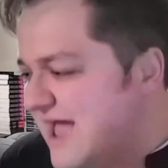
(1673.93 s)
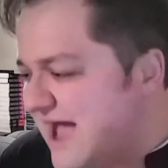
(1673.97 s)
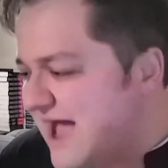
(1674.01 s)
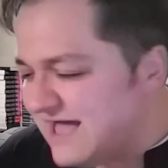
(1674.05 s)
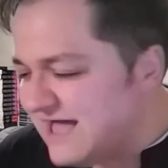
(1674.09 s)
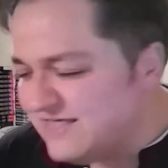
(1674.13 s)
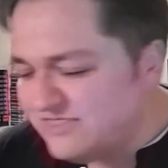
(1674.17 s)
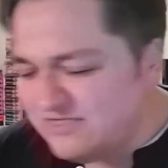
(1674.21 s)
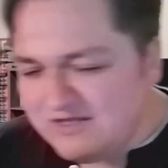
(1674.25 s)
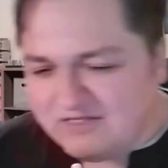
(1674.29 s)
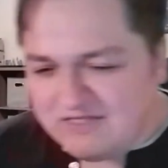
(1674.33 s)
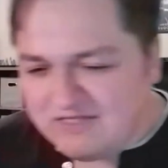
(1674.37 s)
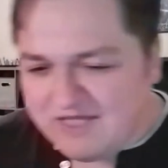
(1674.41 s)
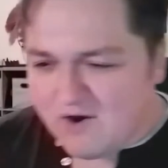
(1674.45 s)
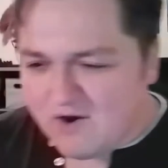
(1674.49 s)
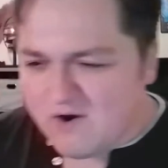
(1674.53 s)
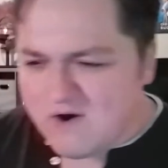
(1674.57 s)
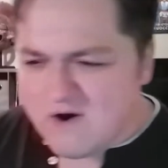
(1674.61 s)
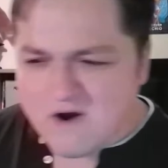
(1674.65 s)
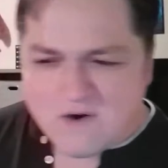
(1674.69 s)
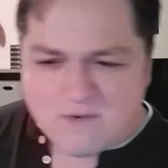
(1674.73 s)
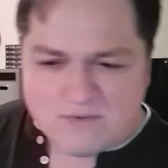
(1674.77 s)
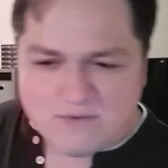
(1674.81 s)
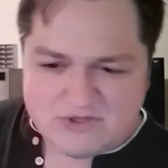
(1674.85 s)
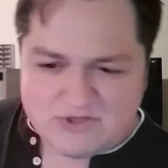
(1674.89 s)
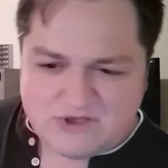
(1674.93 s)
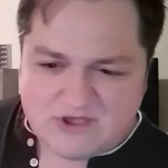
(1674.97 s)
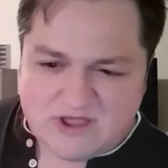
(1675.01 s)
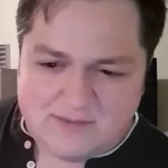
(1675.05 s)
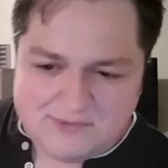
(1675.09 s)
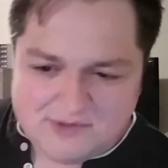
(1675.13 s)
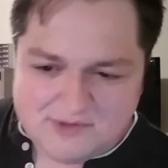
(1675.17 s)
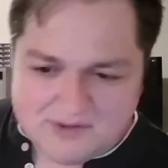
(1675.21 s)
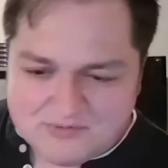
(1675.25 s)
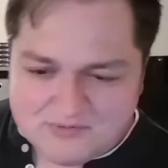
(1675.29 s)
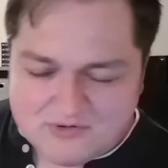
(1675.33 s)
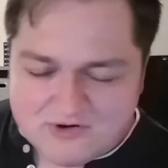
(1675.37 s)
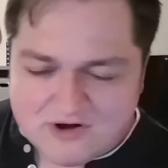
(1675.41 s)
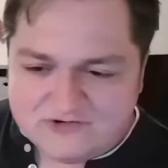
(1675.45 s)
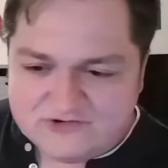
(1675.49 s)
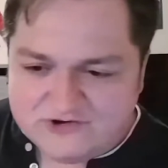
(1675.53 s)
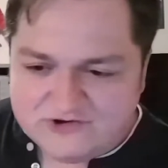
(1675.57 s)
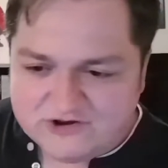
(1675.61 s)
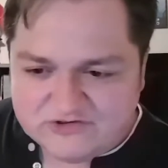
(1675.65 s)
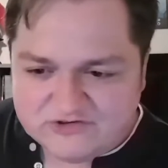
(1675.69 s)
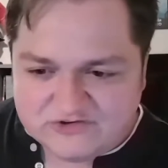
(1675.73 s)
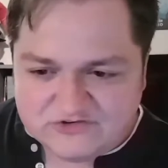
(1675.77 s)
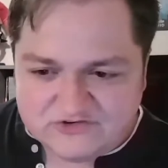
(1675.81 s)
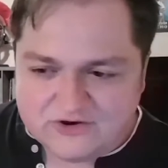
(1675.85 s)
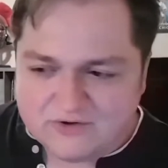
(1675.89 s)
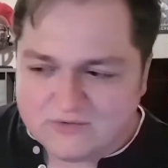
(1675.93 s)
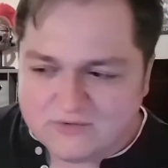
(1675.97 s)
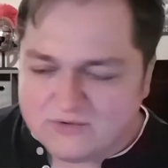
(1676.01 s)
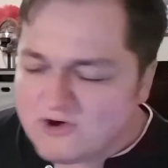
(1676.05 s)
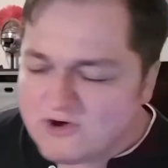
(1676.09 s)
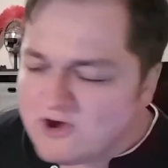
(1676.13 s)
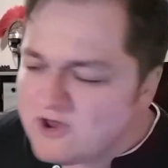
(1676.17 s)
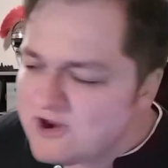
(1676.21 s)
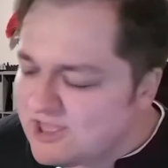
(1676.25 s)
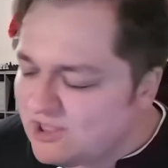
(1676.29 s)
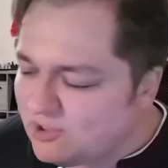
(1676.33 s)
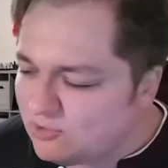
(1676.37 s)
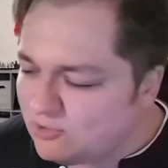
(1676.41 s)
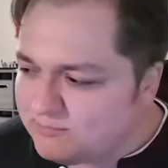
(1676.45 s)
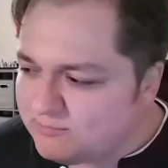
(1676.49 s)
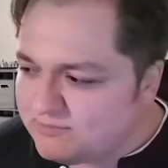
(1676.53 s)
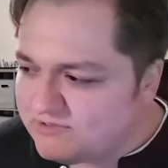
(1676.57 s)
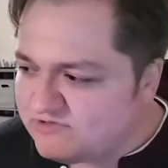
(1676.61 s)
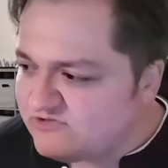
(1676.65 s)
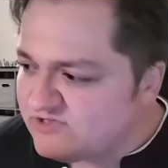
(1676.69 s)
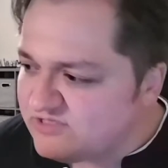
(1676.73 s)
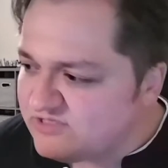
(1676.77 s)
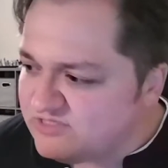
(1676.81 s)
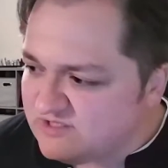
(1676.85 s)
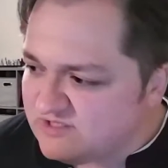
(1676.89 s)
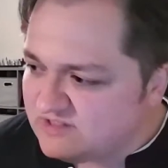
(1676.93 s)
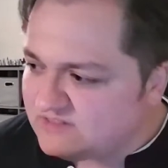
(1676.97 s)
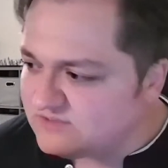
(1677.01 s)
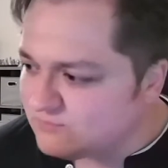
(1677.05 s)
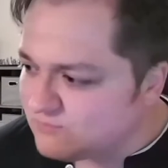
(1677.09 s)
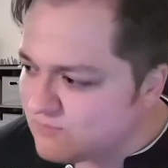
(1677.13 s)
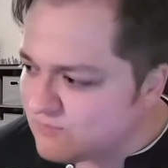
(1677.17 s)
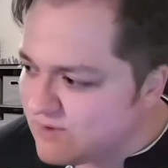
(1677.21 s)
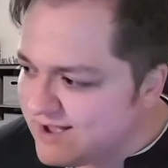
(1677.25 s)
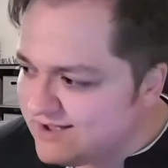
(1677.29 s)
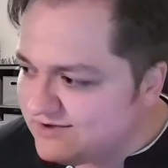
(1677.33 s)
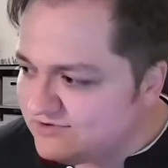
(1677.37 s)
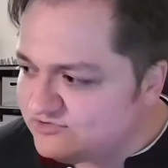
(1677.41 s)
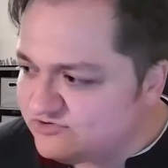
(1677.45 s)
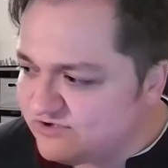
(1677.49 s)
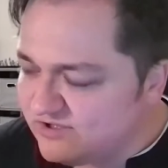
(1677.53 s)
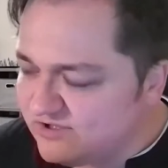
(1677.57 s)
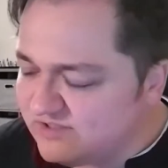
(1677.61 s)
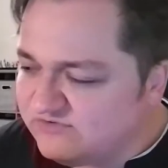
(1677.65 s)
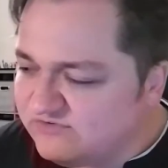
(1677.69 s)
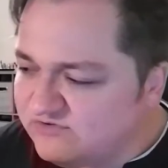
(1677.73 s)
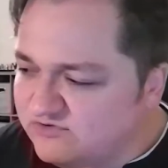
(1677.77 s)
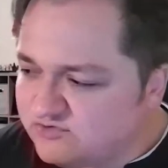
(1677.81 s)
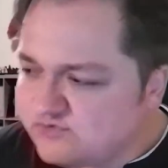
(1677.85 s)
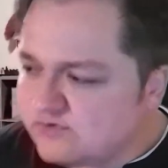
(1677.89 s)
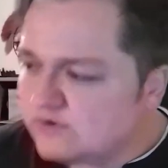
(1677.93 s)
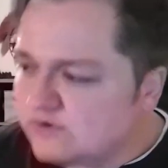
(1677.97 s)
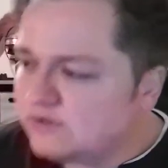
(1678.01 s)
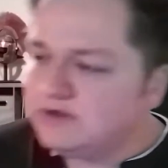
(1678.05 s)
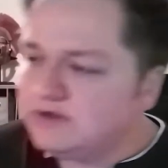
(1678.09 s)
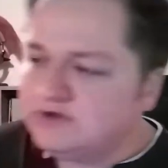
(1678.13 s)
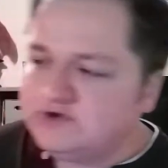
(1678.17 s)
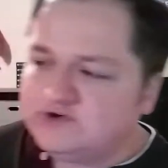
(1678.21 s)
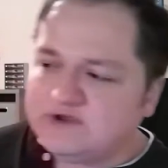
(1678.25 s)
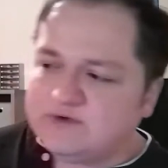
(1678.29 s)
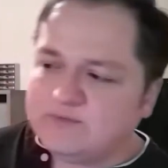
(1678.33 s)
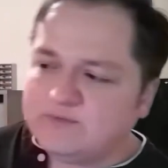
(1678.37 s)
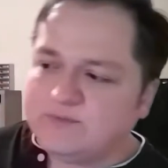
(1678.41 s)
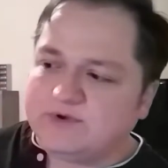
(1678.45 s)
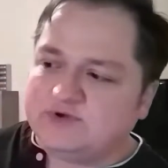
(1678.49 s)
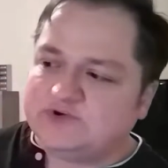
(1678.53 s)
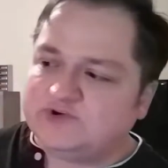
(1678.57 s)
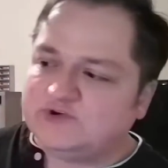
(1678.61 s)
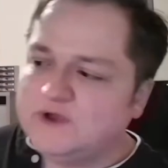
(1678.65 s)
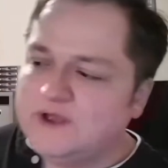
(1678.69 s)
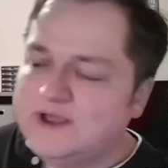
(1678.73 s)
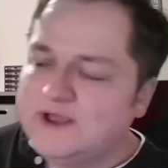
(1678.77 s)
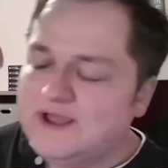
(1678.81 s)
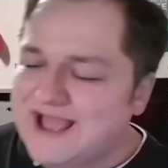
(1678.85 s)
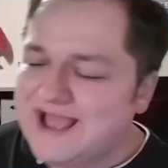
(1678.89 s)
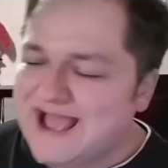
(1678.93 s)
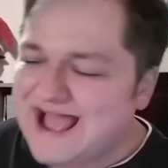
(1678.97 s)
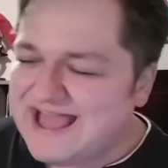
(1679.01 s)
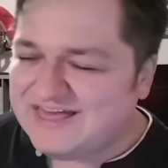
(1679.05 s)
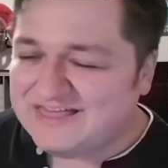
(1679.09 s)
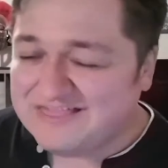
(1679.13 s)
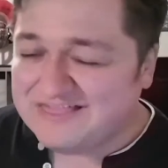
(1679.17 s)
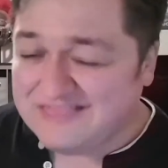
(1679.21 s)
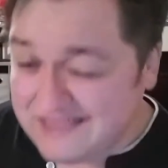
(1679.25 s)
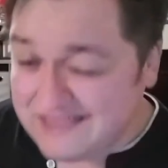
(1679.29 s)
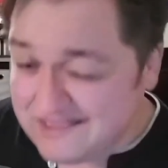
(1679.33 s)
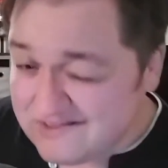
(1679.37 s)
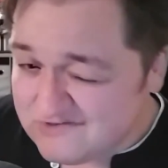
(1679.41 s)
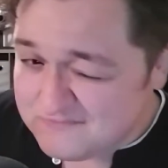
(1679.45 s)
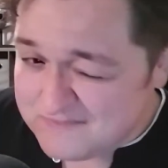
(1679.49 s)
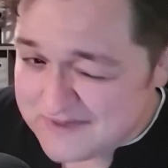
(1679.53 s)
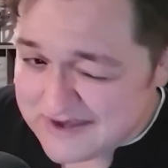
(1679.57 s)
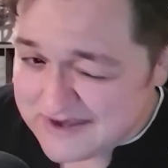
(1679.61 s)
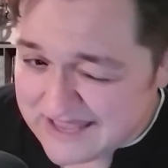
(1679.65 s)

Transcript: think they are with a couple of projects. God help us. I think the Rian Johnson trilogy, which I think has been